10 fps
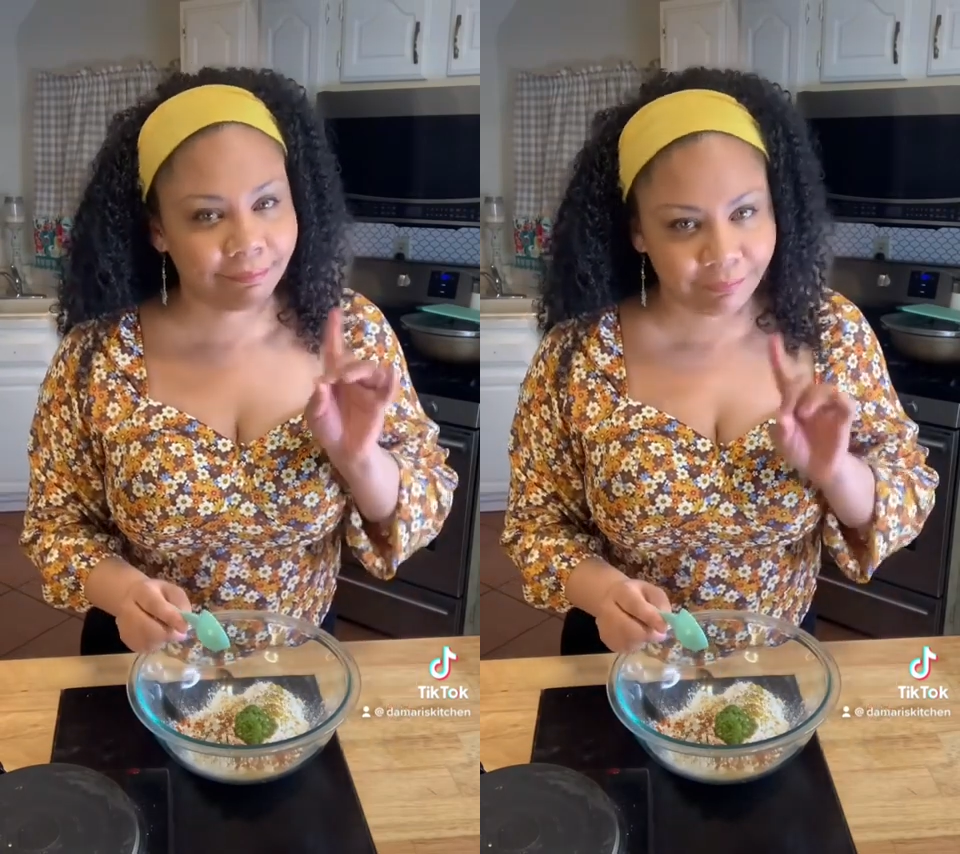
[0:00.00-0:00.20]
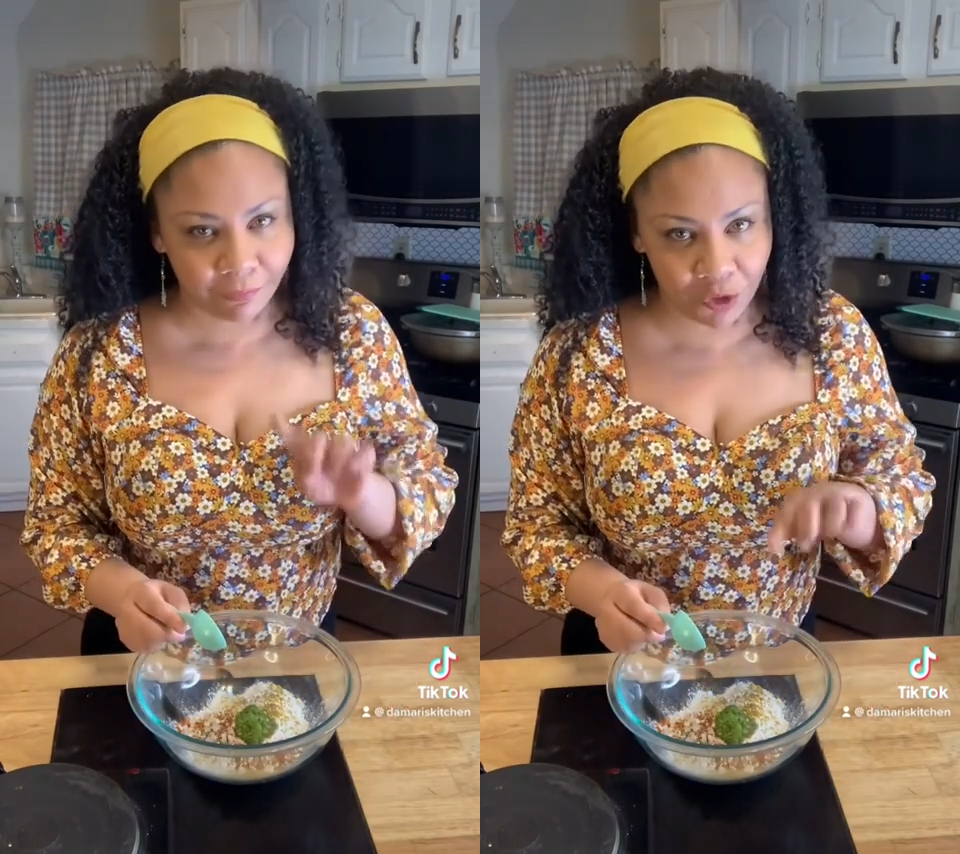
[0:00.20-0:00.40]

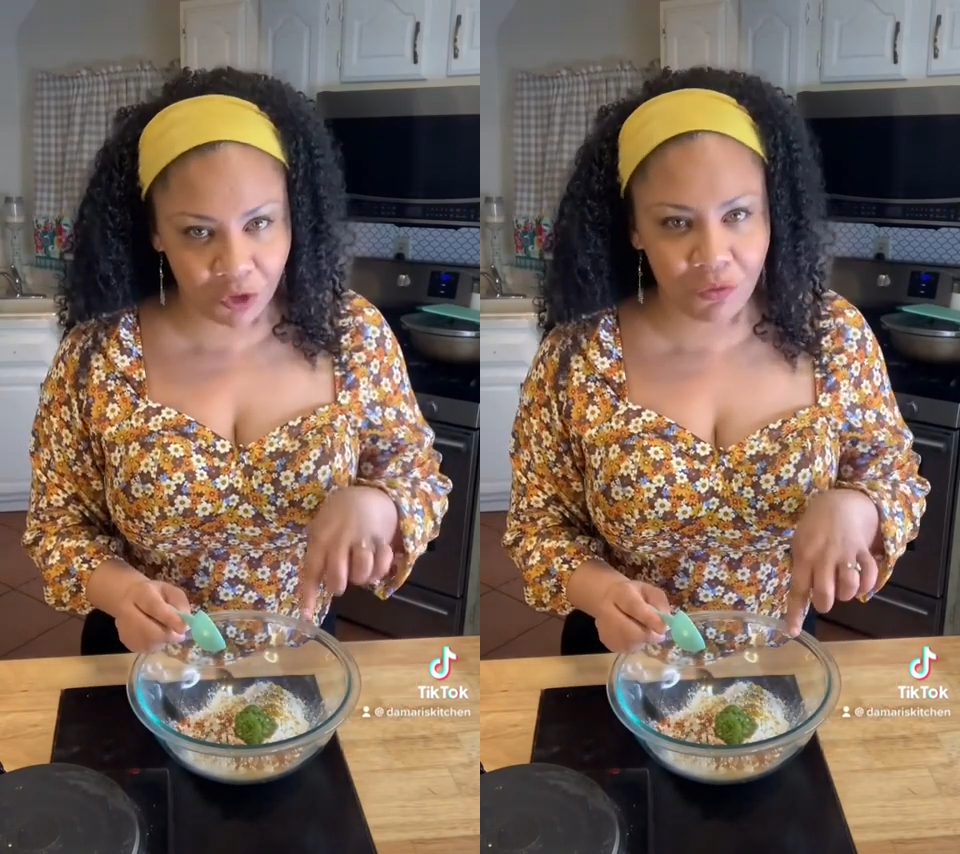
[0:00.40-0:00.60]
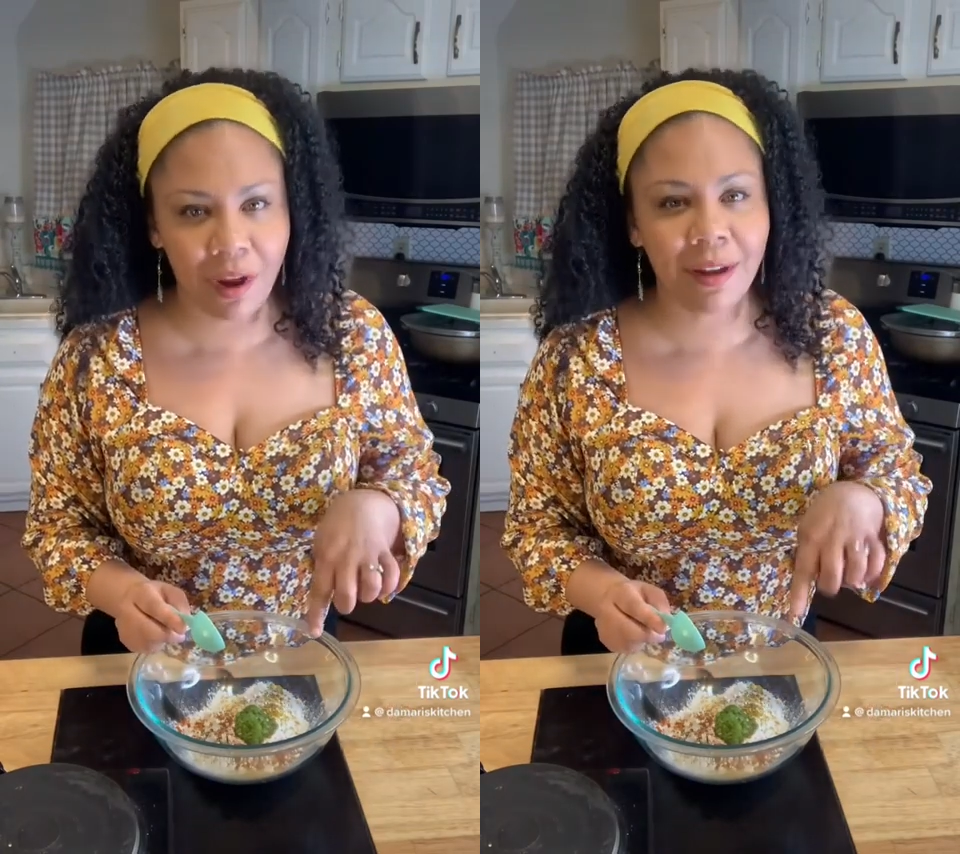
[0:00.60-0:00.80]

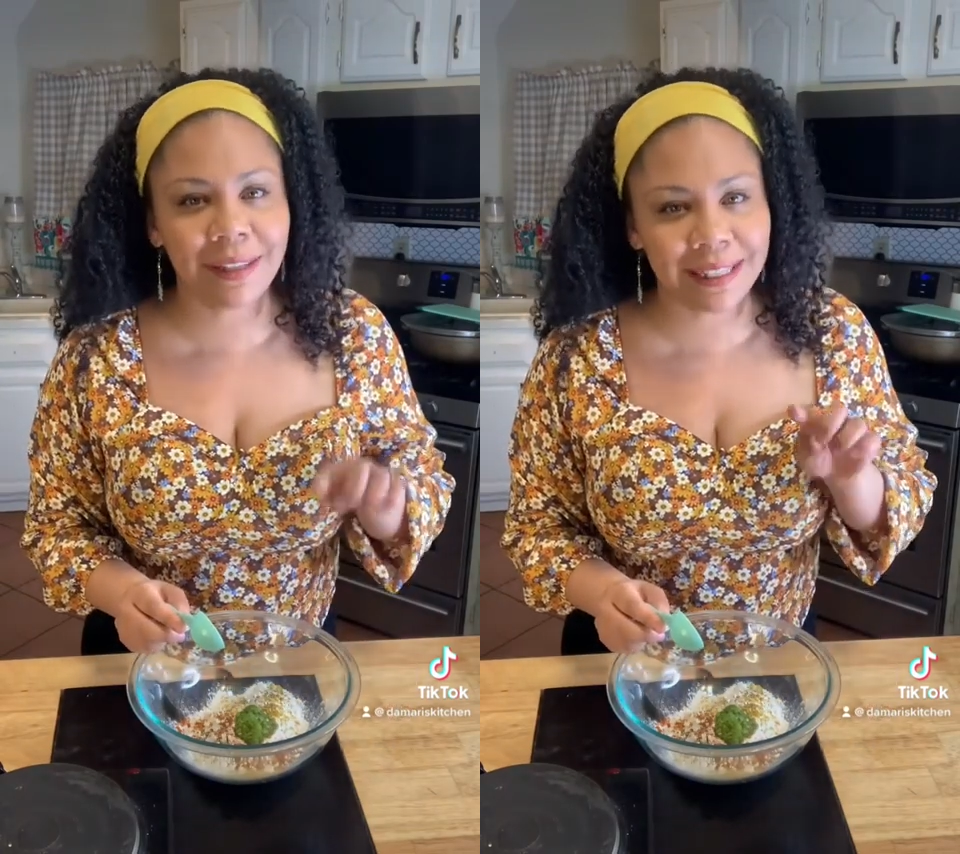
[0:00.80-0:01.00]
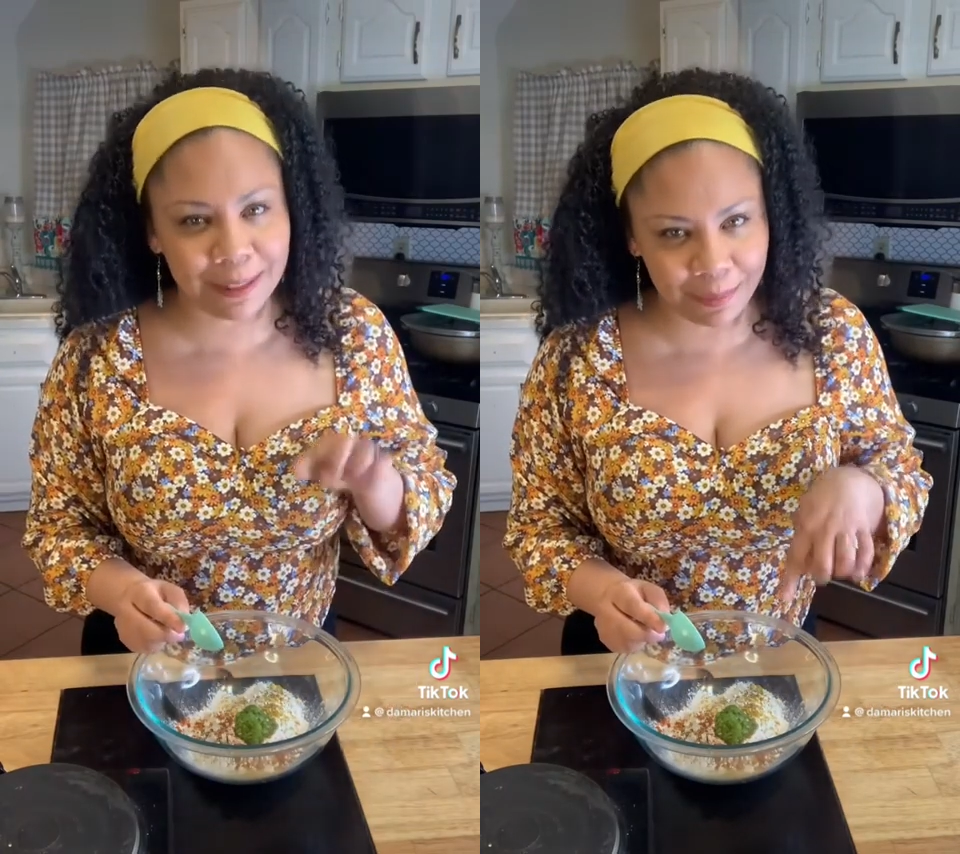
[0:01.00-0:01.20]
Trust
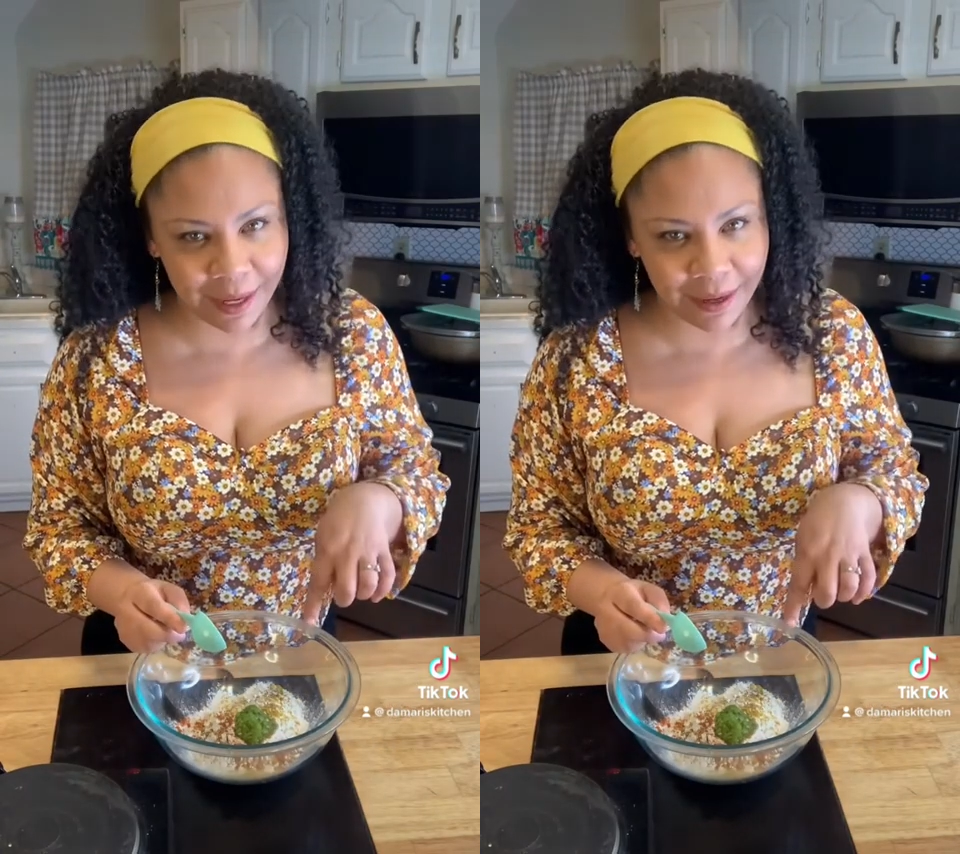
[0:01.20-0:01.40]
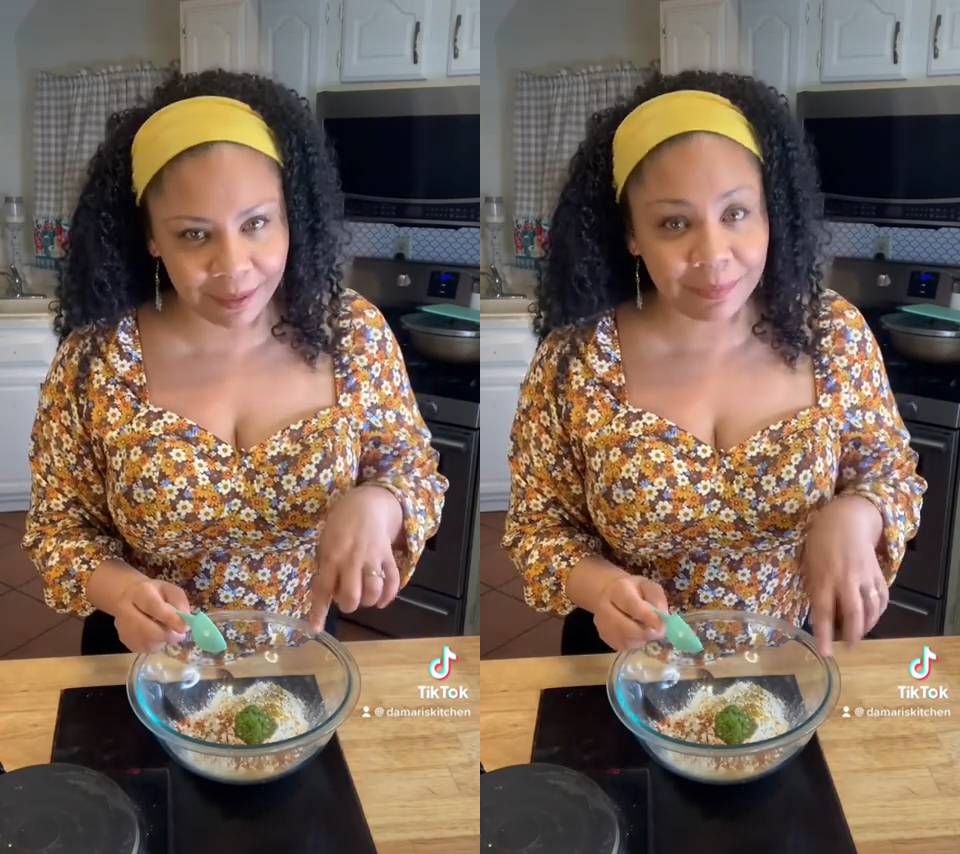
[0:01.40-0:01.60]
me,
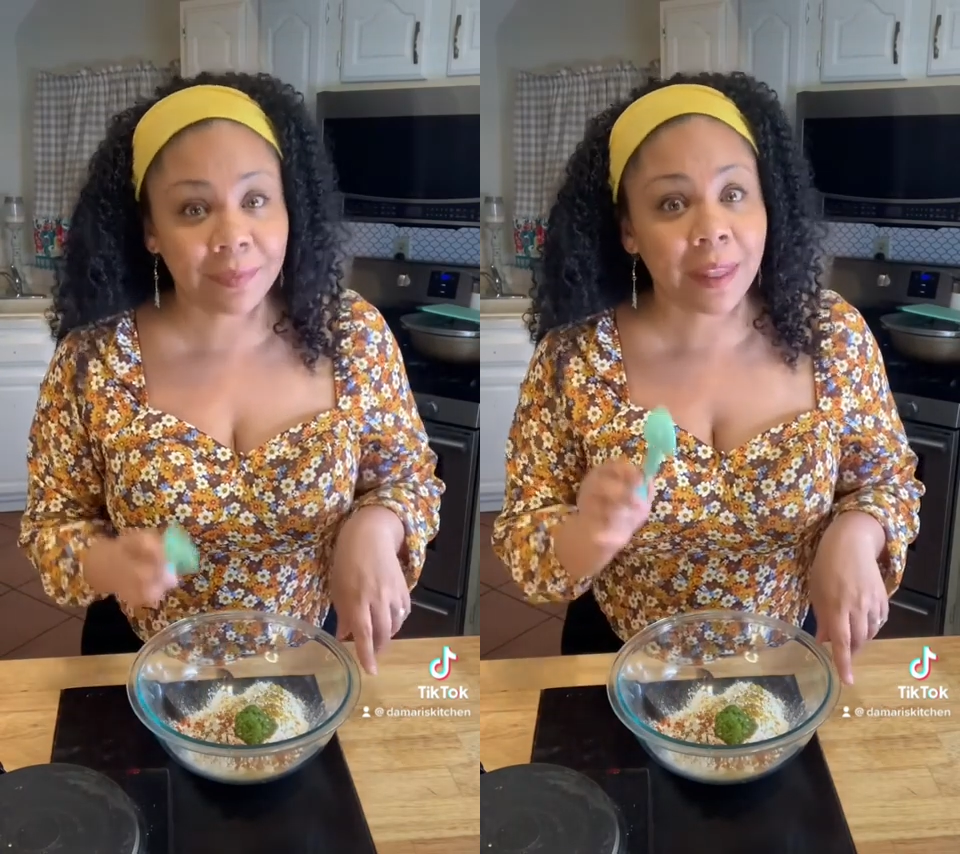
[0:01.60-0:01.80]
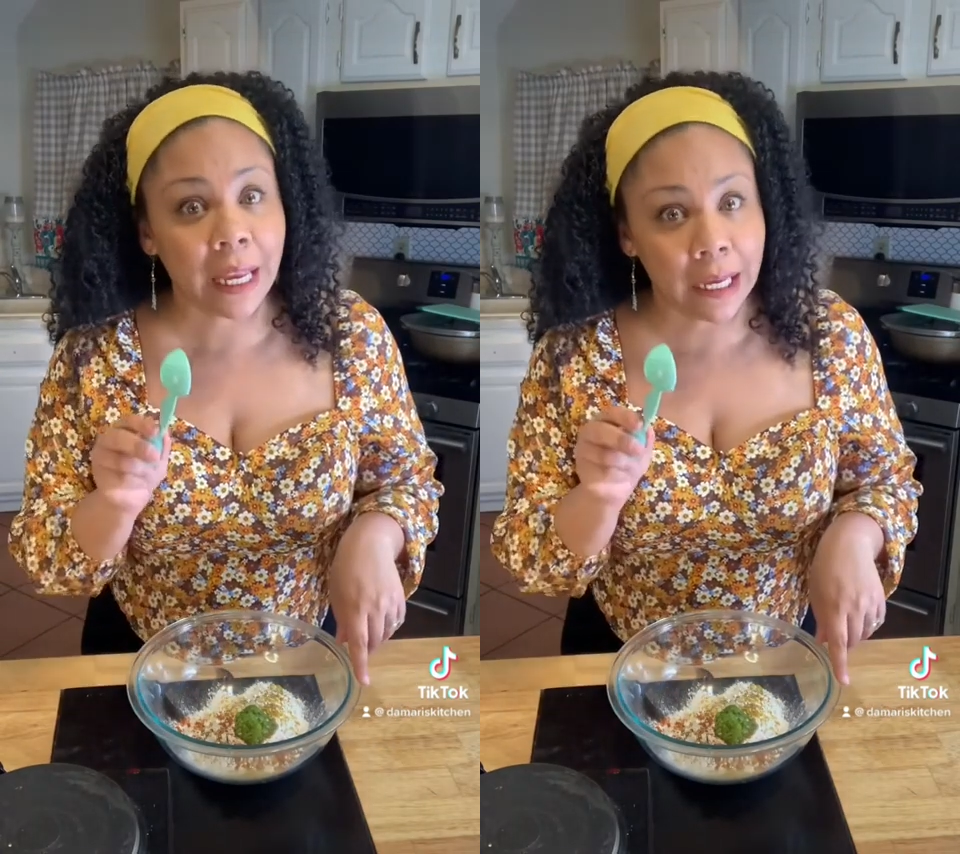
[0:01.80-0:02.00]

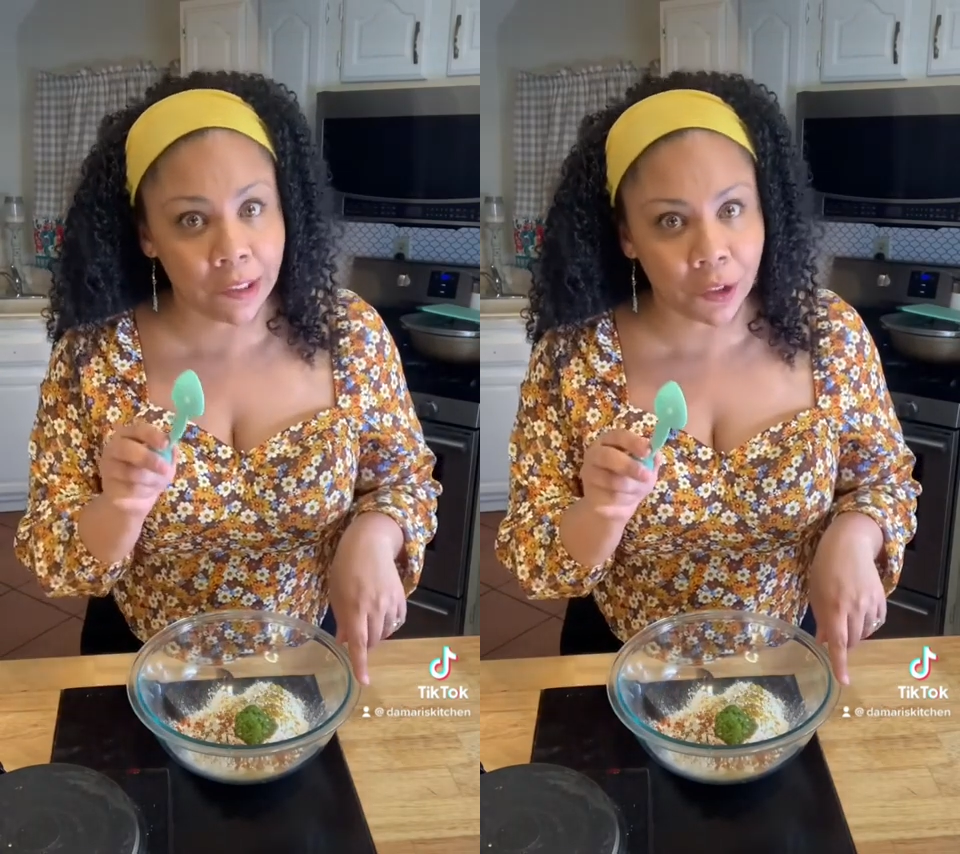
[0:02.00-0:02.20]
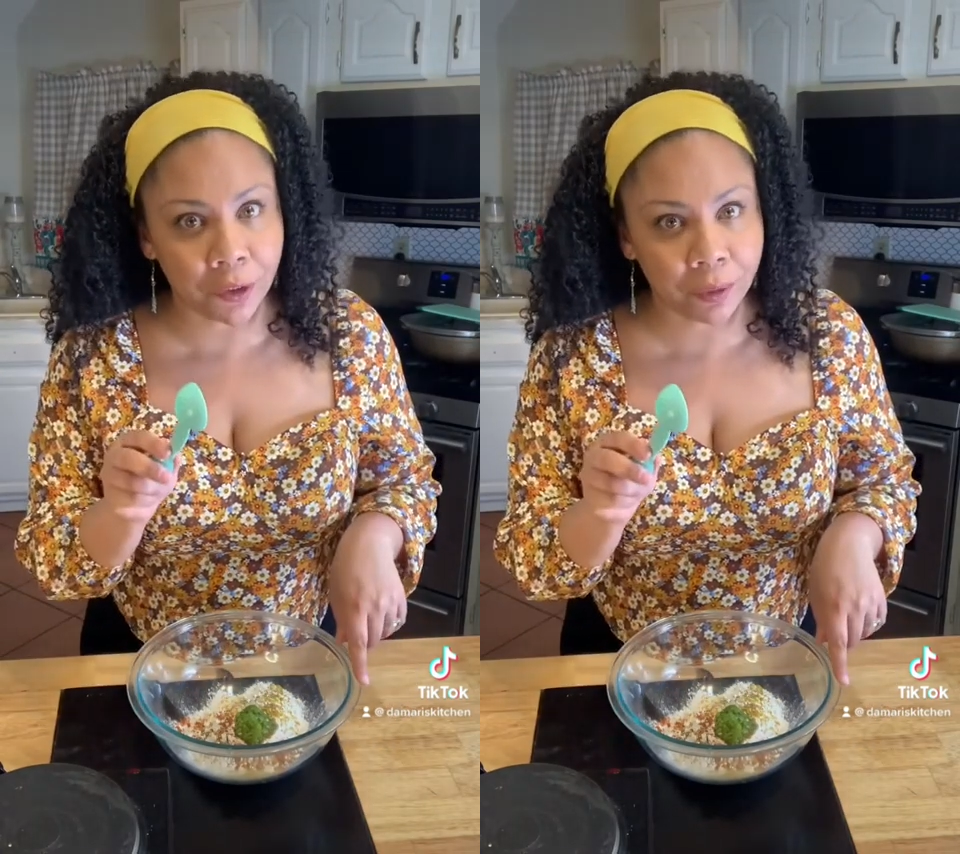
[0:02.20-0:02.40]
it's good.